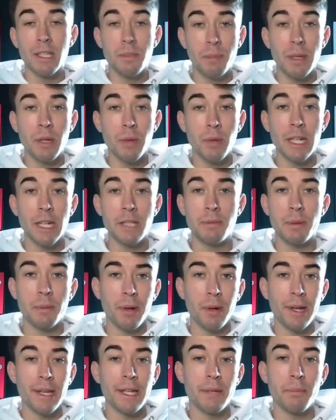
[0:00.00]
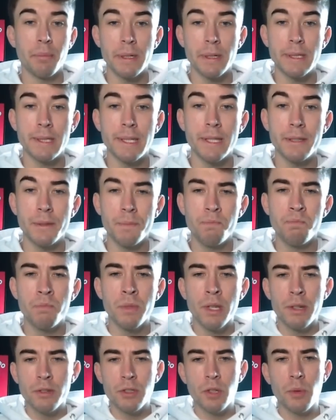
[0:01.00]
been where he's been playing in preseason,
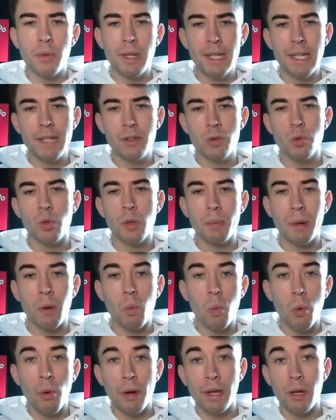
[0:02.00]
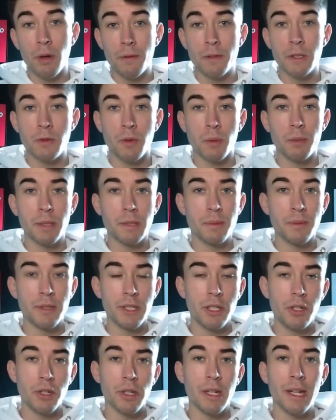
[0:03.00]
so we need to talk about what he offers from this
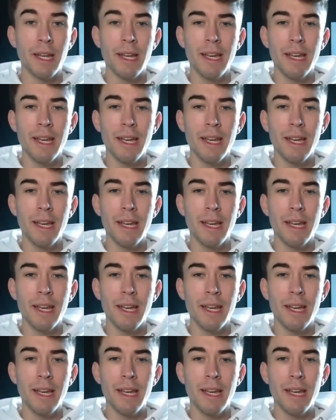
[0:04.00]
position.